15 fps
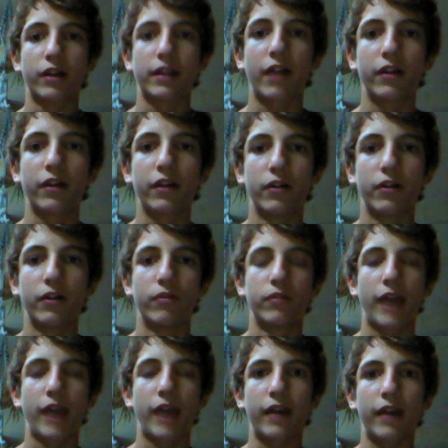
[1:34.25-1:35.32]

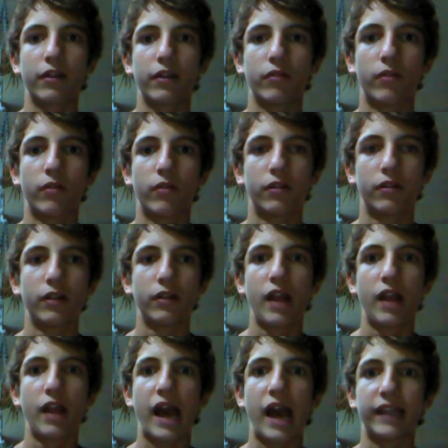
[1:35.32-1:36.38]
Ontario, Canada,
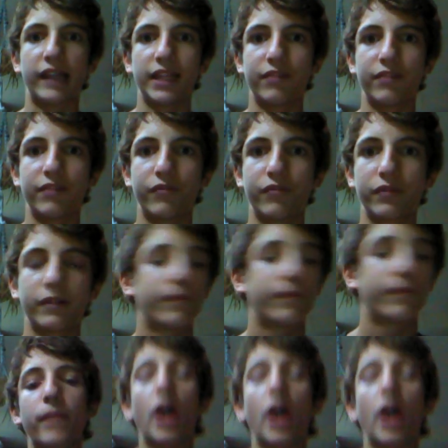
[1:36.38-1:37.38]
where I live.